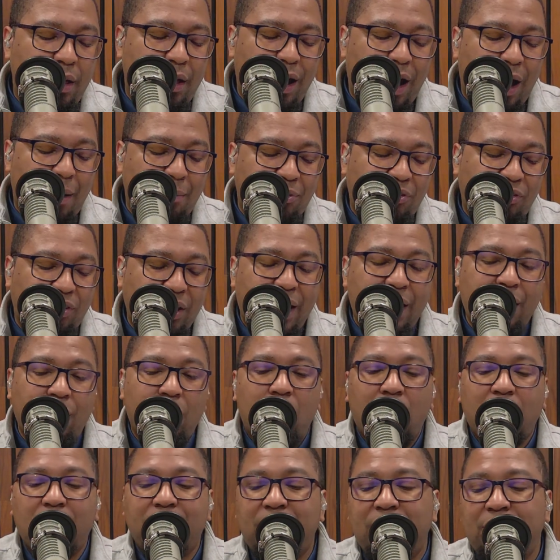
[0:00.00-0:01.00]
I'm saying
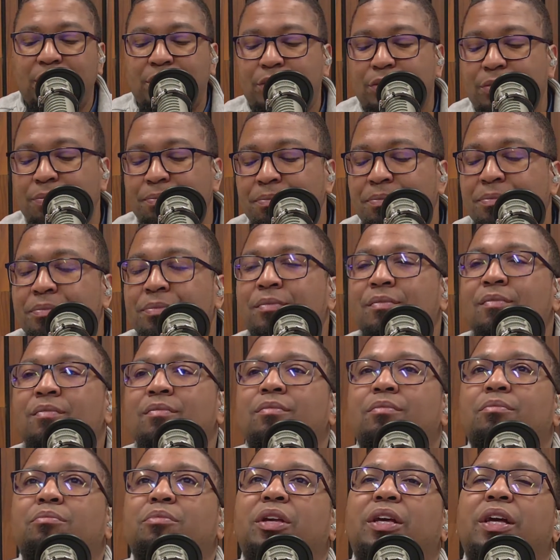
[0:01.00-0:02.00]
all of this
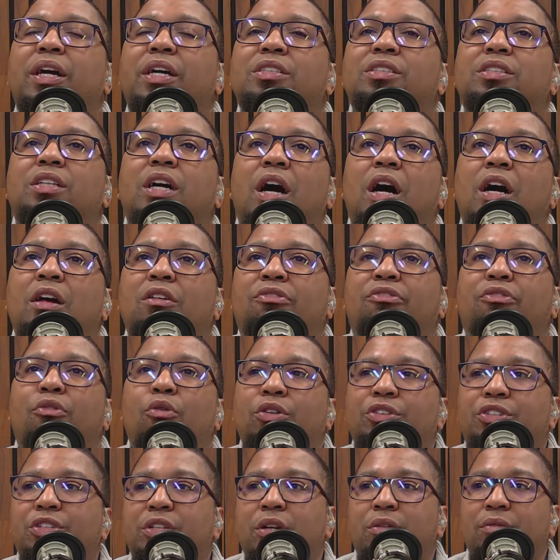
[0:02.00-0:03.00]
because the
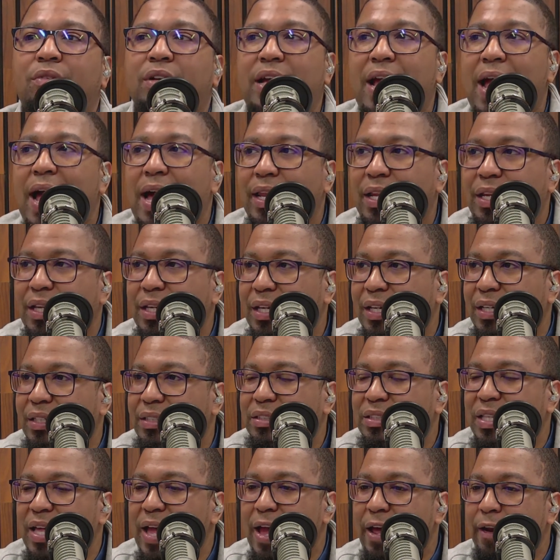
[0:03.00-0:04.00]
unfortunate reality
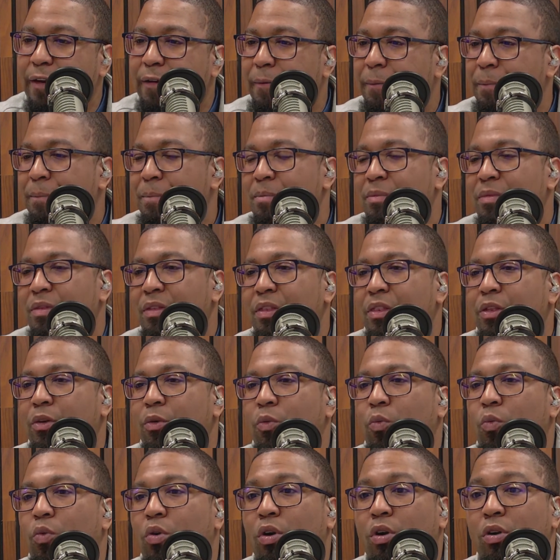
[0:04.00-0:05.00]
is that the
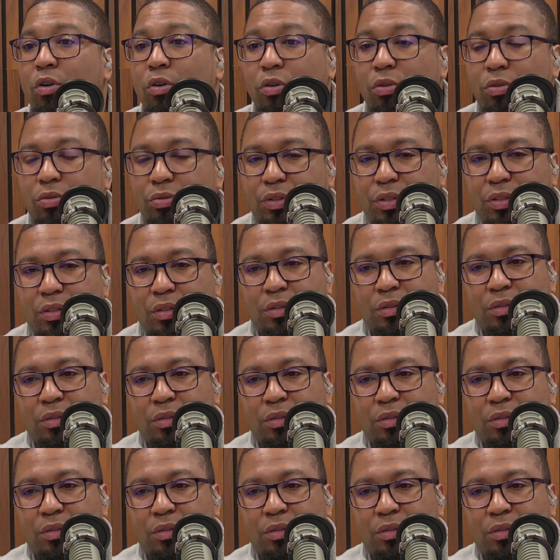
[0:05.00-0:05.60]
world,